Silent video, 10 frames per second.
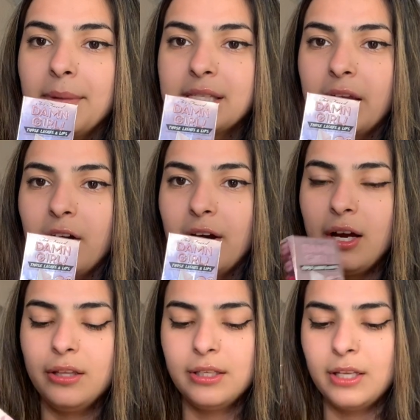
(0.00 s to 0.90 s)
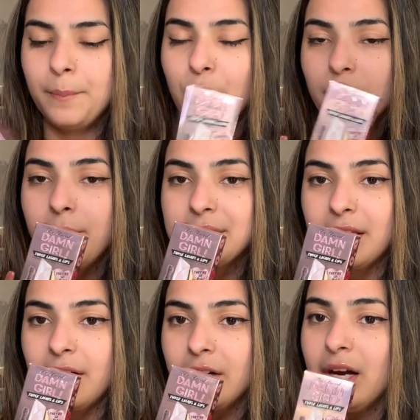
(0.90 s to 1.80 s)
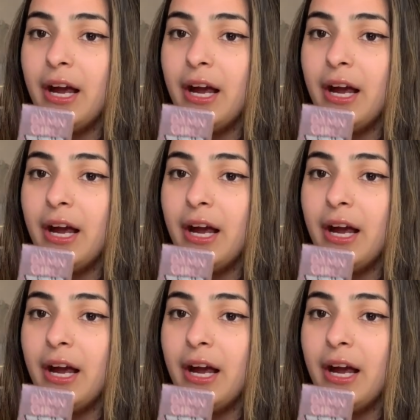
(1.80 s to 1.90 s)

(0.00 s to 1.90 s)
mascara, the Them Girl mascara,